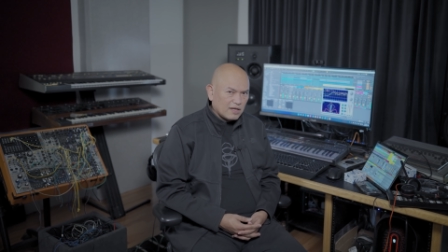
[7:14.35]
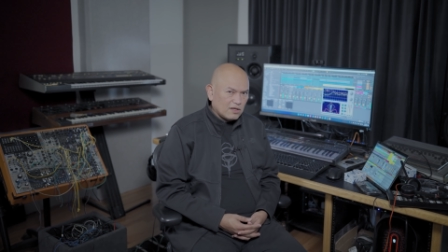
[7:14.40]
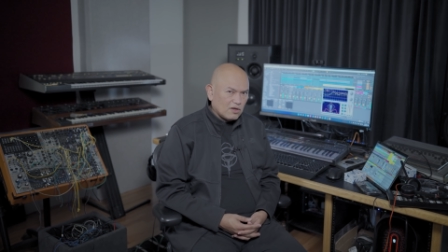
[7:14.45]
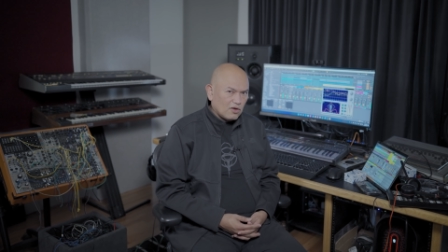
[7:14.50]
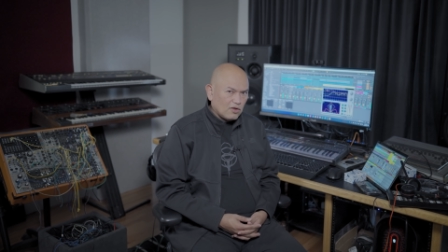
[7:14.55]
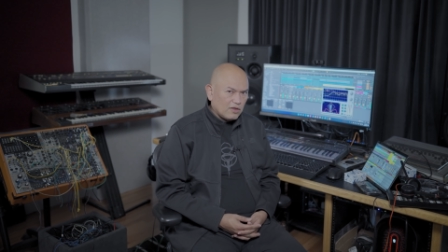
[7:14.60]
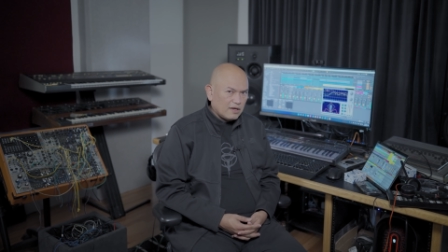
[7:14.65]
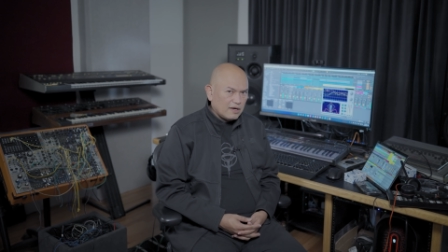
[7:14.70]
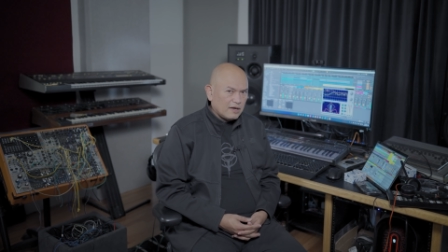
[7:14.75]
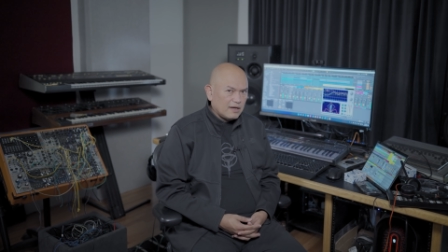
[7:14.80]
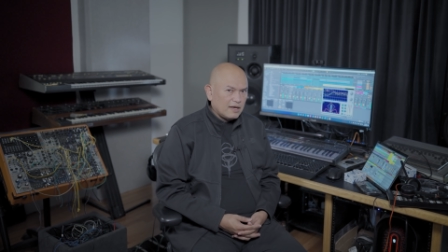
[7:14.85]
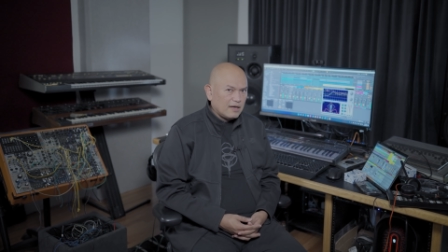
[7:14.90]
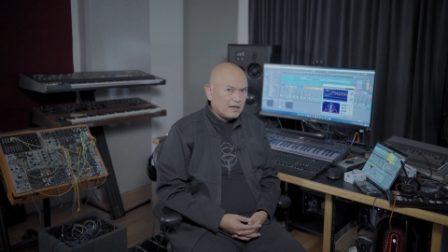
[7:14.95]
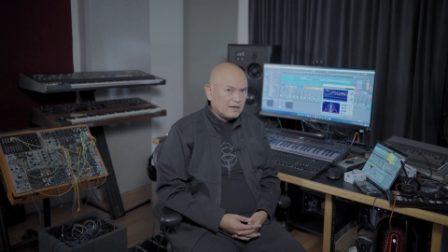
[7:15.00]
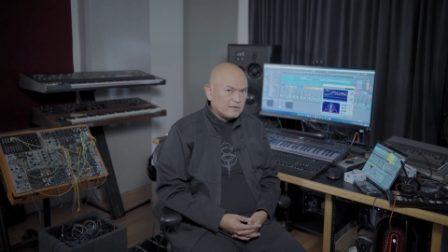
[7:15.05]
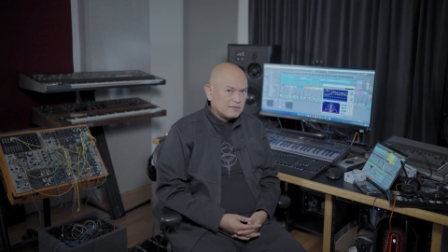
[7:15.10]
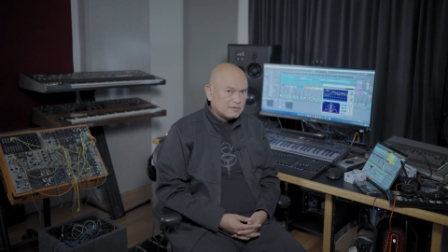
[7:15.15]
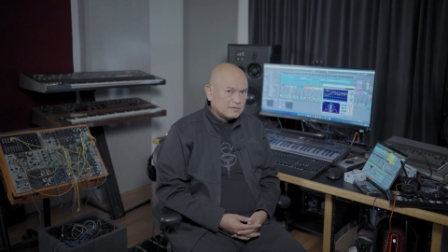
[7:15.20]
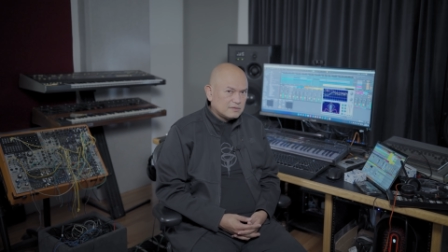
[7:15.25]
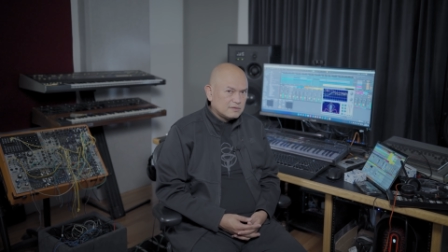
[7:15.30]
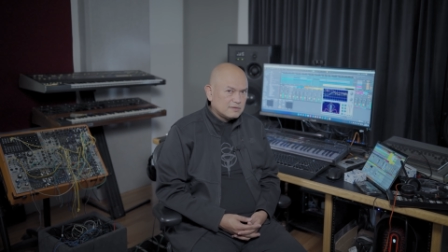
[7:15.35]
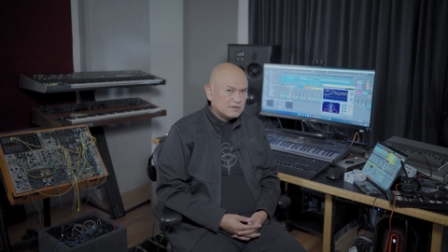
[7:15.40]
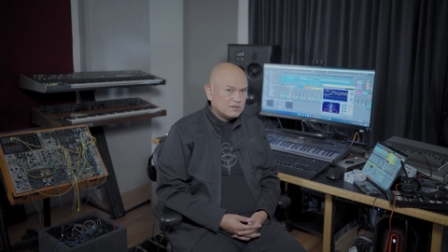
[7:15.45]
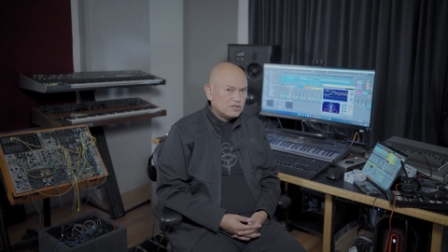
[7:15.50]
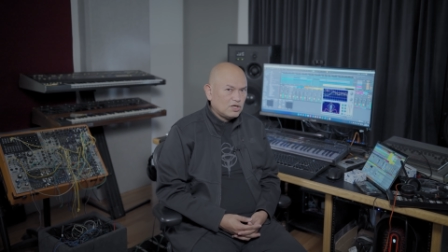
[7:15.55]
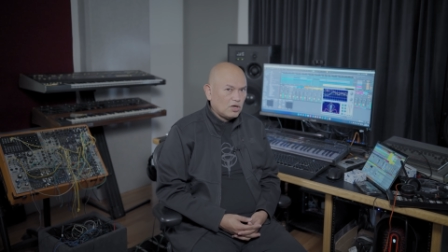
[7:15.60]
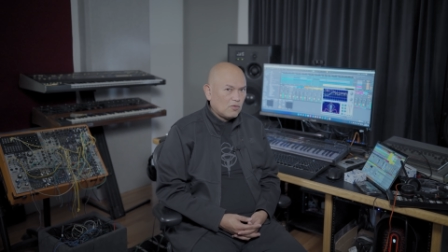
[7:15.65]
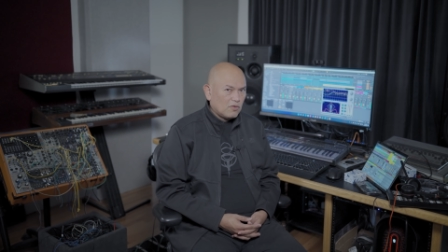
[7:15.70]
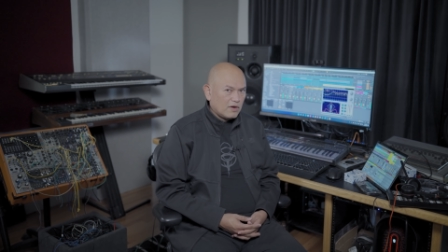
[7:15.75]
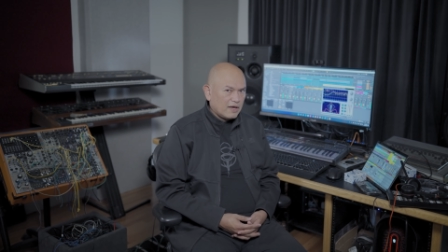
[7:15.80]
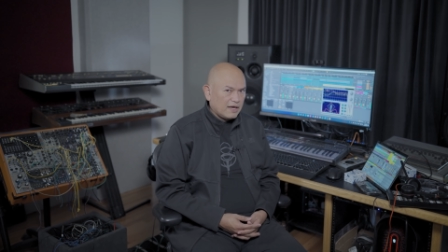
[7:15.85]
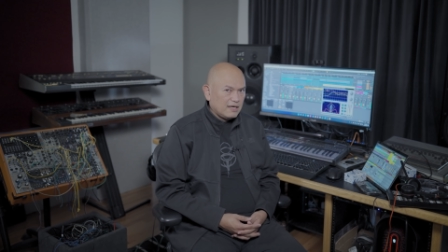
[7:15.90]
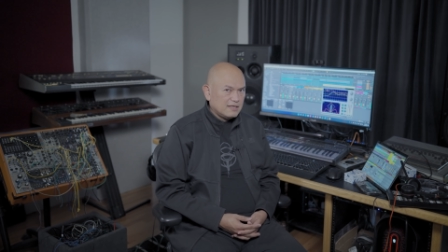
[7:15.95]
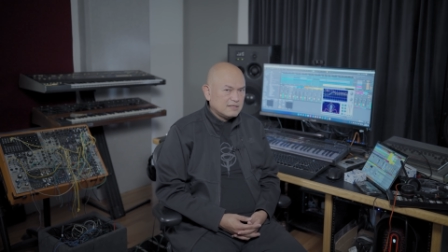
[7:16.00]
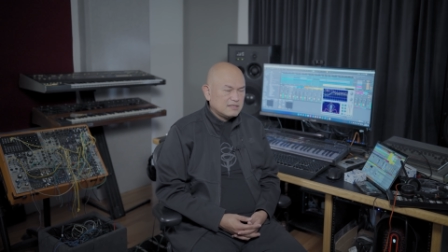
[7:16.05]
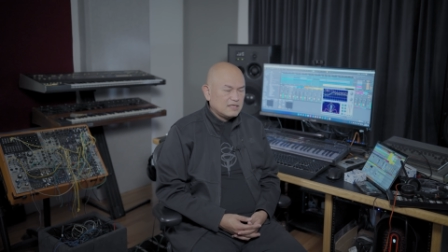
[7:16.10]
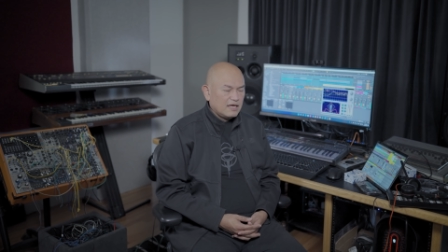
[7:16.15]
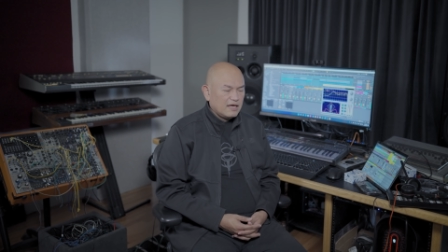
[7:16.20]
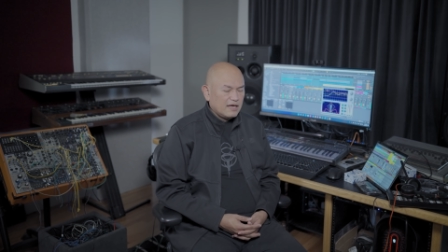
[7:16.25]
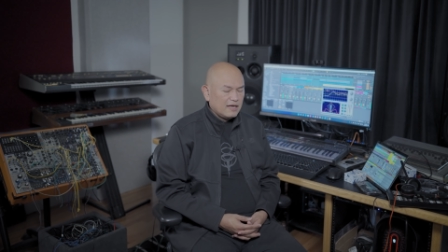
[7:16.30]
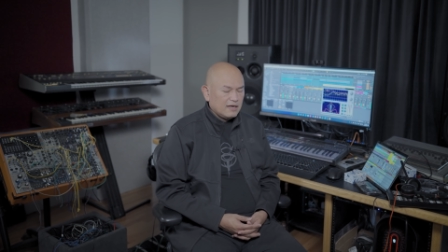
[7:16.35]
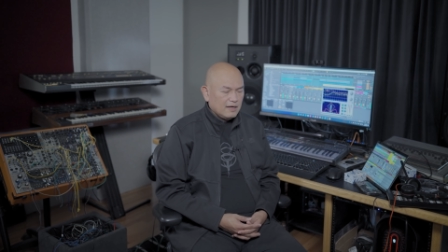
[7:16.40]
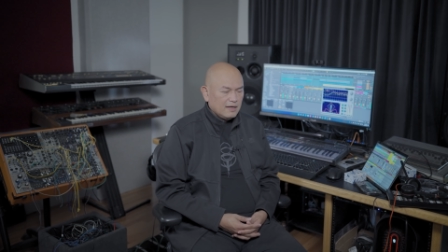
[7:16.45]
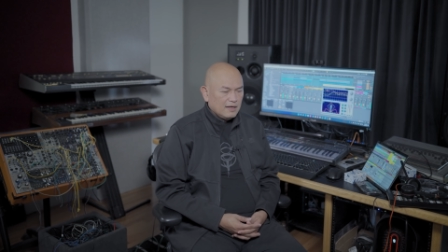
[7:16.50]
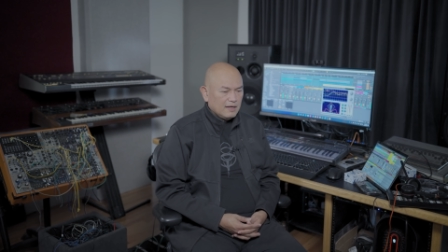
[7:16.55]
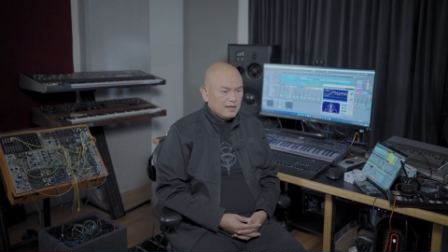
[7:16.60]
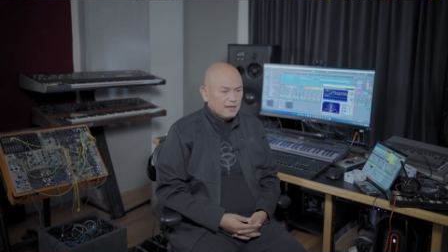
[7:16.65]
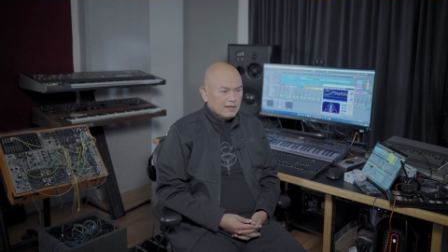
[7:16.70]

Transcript: another uh, showcase there.